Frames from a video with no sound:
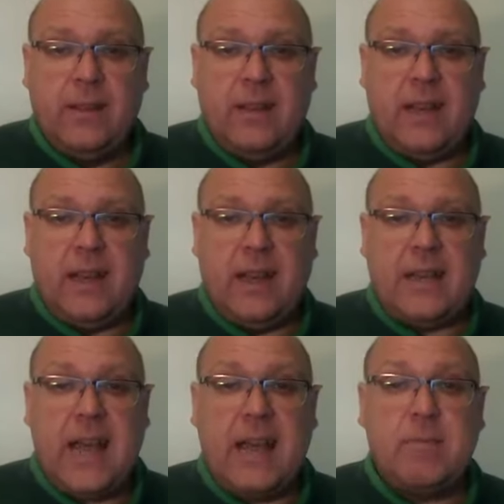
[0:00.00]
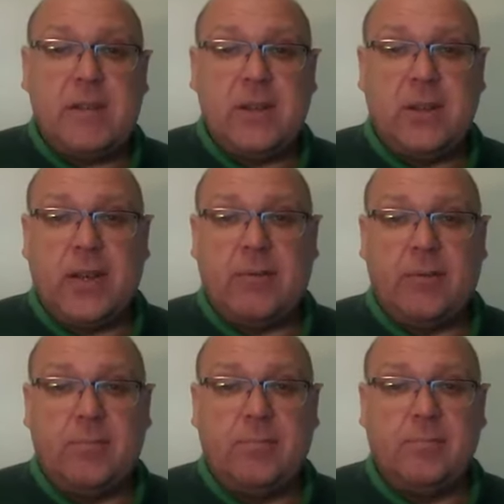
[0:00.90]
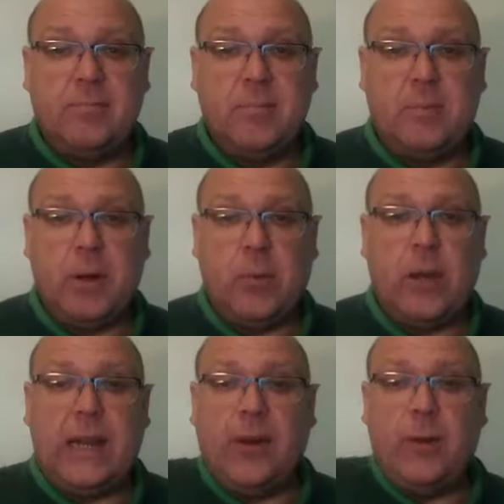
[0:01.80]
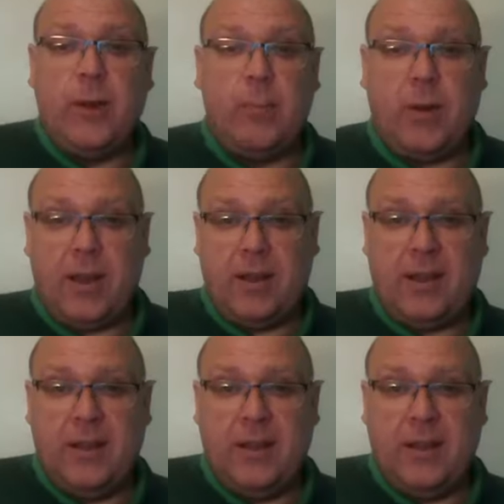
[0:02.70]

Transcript: Her name is not given, but we know her by our